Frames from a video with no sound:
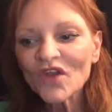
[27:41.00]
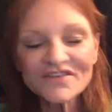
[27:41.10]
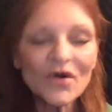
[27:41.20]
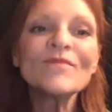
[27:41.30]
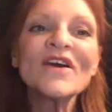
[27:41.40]

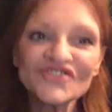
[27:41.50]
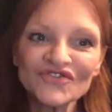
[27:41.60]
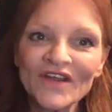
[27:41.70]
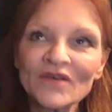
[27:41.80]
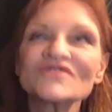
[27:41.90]
So I made
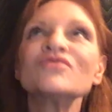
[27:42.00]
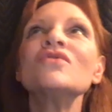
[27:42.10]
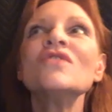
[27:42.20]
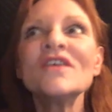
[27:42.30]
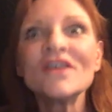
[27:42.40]
sure that I was
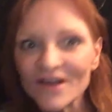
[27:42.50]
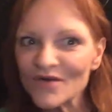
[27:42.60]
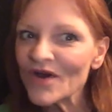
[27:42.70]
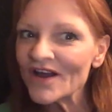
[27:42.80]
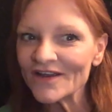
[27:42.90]
really
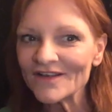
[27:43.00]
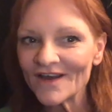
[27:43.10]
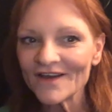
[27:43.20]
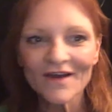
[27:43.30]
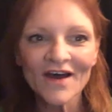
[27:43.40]
ready.
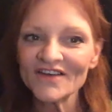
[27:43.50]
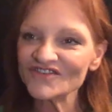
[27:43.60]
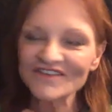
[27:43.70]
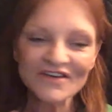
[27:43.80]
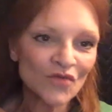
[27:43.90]
Like I
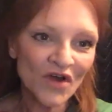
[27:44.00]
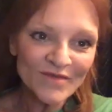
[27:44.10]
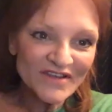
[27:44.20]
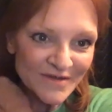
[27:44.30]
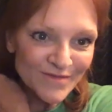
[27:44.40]
just didn't want to
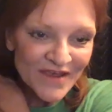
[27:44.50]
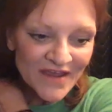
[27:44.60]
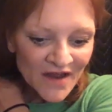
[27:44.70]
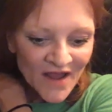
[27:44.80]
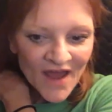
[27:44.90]
miss a
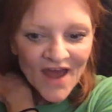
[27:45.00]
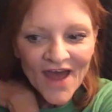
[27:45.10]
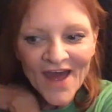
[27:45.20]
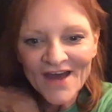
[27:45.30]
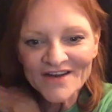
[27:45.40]
beat.
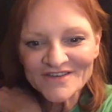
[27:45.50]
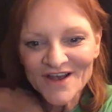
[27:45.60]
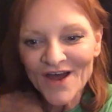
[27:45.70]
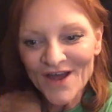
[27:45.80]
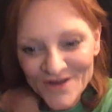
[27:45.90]
And
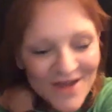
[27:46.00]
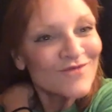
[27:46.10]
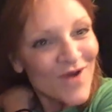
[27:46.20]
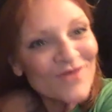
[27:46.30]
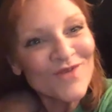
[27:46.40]

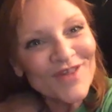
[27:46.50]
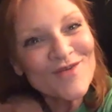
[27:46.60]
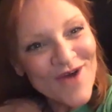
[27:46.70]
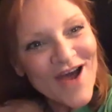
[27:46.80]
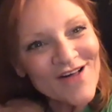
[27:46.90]
it went really
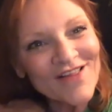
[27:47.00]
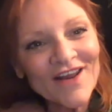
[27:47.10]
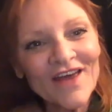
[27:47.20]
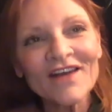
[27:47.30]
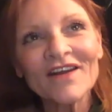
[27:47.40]
well.
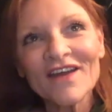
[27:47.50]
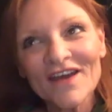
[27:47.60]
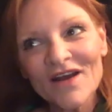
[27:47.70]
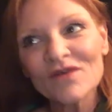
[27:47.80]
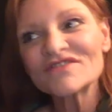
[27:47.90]
And
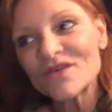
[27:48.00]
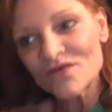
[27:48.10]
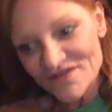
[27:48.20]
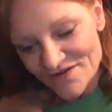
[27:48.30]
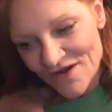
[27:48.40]
again, I was
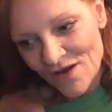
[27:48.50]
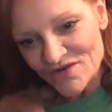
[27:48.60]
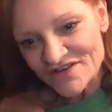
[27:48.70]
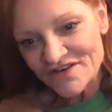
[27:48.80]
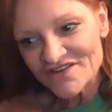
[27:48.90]

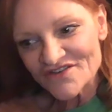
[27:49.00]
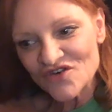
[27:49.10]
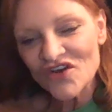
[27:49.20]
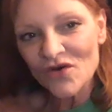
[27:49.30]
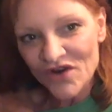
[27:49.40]
in a
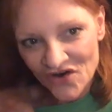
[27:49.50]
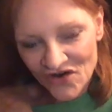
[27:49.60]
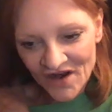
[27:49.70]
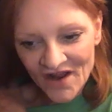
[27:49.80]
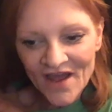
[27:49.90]
studio here
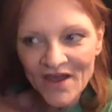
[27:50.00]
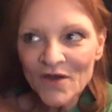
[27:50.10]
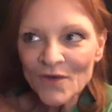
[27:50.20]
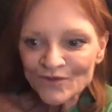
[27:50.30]
in LA,